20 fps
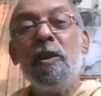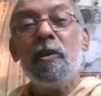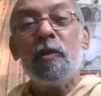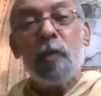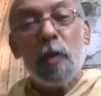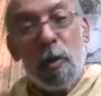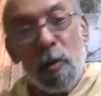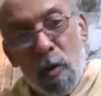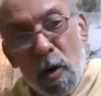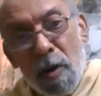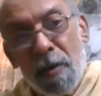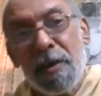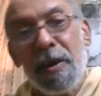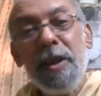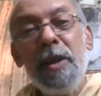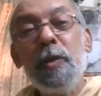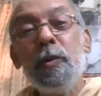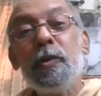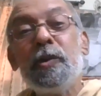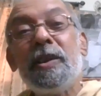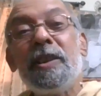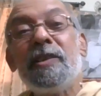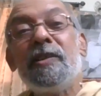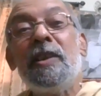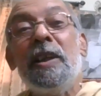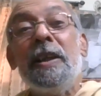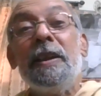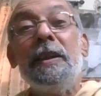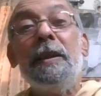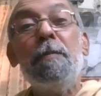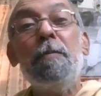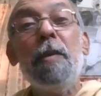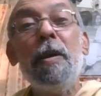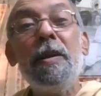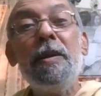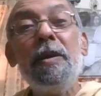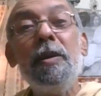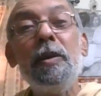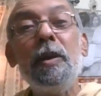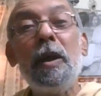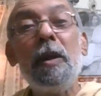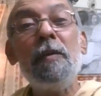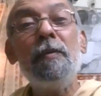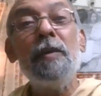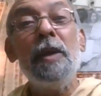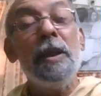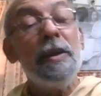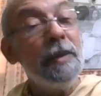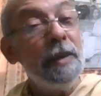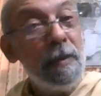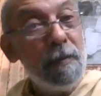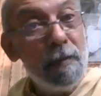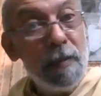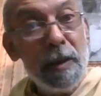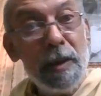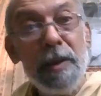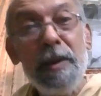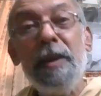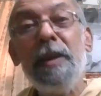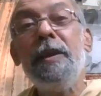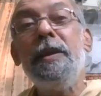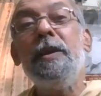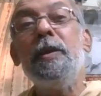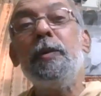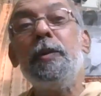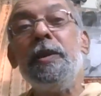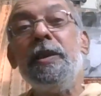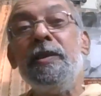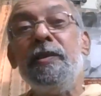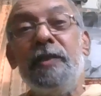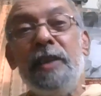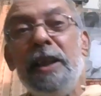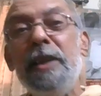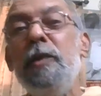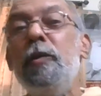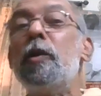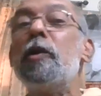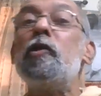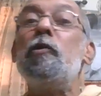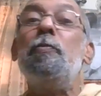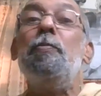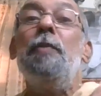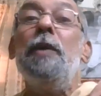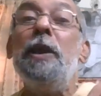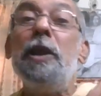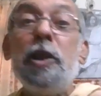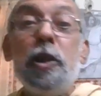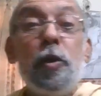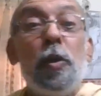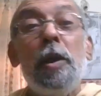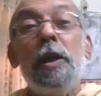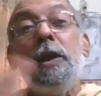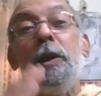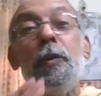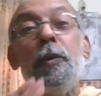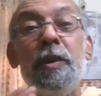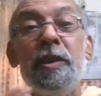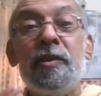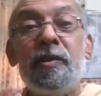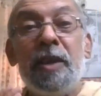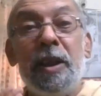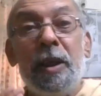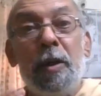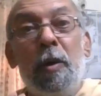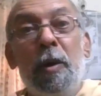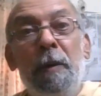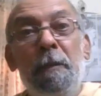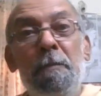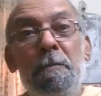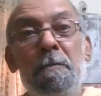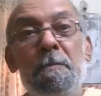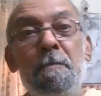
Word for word: So God reduces the burden of the worldly duties. Then your spiritual duties take on.